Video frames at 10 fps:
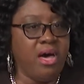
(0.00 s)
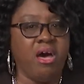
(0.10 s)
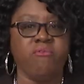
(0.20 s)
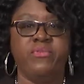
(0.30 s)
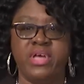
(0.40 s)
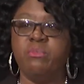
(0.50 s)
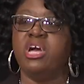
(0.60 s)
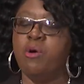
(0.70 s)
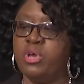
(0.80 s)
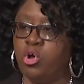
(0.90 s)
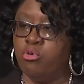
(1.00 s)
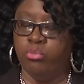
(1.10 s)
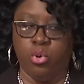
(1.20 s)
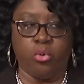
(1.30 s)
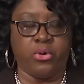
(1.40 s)
of them coming
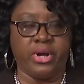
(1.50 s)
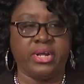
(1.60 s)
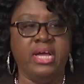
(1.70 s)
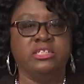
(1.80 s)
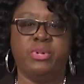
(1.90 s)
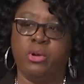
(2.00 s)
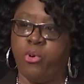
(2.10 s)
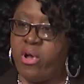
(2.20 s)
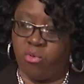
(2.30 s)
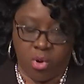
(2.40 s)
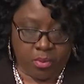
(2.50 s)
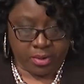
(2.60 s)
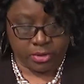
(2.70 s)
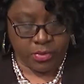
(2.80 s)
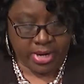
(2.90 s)
on board to be a part of what we
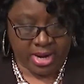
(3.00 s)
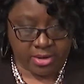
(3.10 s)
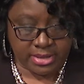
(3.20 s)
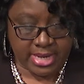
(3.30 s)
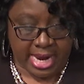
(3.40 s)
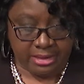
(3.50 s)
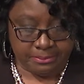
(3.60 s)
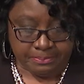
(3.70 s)
were doing in our state.